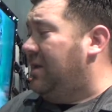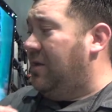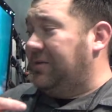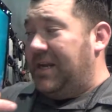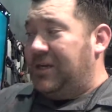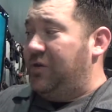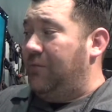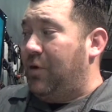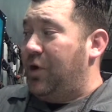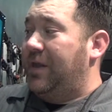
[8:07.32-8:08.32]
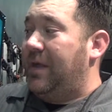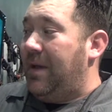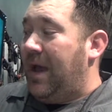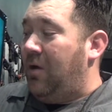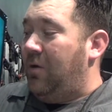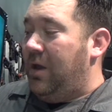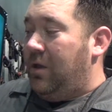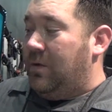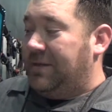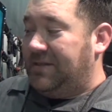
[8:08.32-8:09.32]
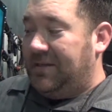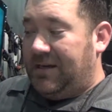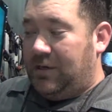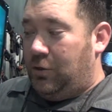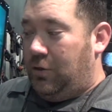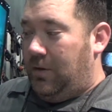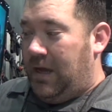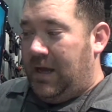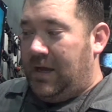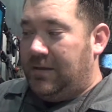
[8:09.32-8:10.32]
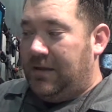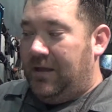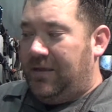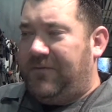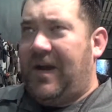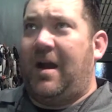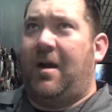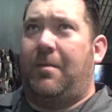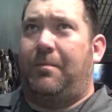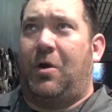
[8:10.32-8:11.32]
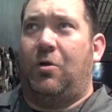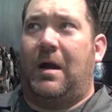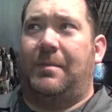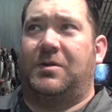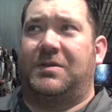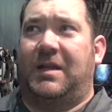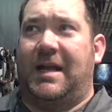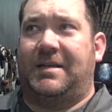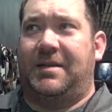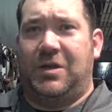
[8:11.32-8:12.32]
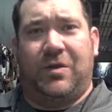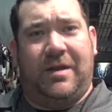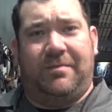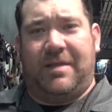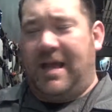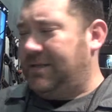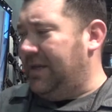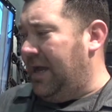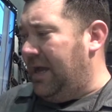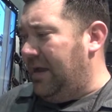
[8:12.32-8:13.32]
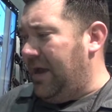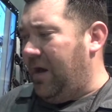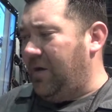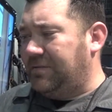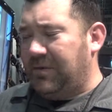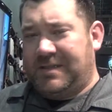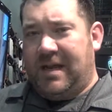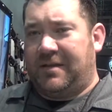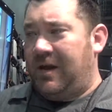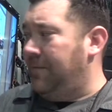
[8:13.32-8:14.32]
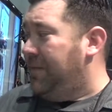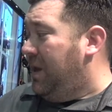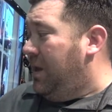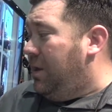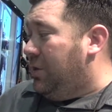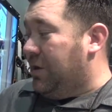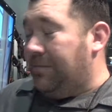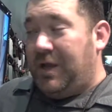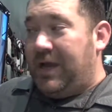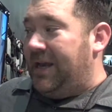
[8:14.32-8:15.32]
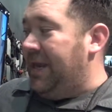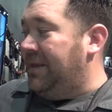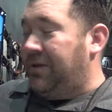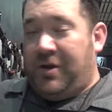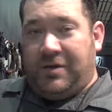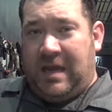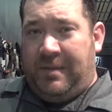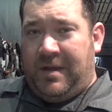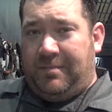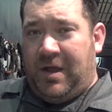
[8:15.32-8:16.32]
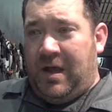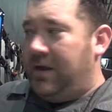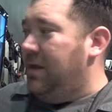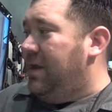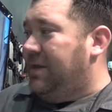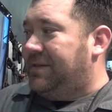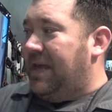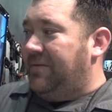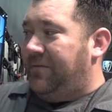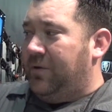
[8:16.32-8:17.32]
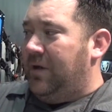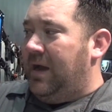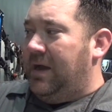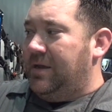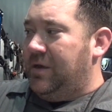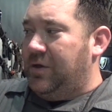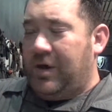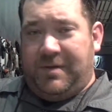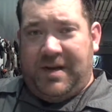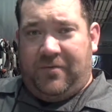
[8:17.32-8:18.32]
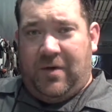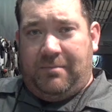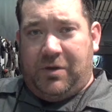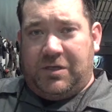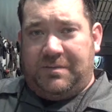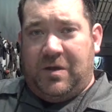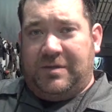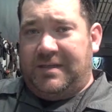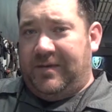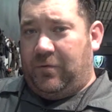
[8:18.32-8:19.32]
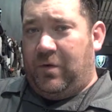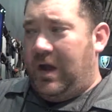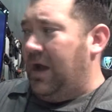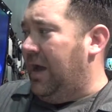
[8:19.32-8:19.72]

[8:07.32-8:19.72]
There was an issue of burning them out with the selectable, the Fire Programmer Select unit that Ares puts out there. You can plug it in through your Tamiya plug, set it for your different round burst modes and different